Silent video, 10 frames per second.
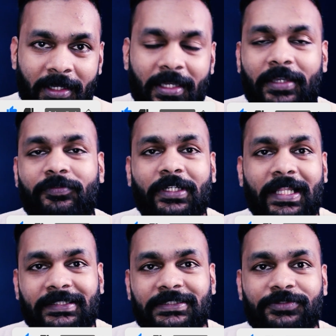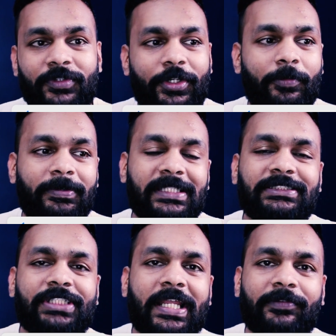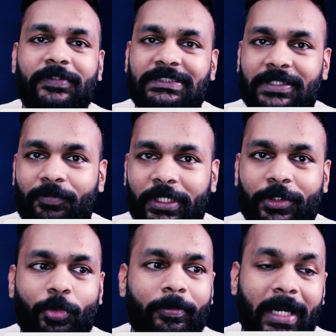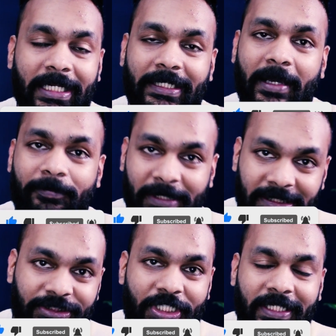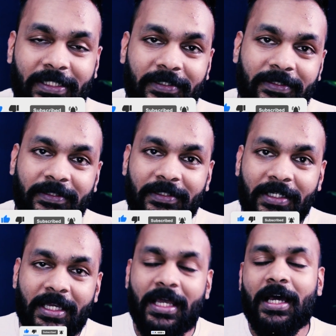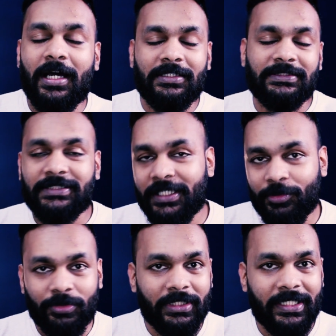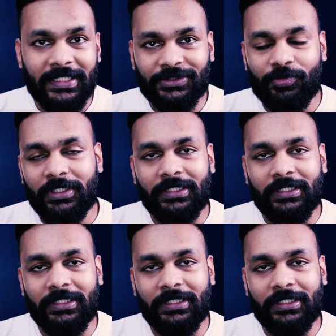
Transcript: If you like this video, please share it with someone who might appreciate it. I'll see you in the next one.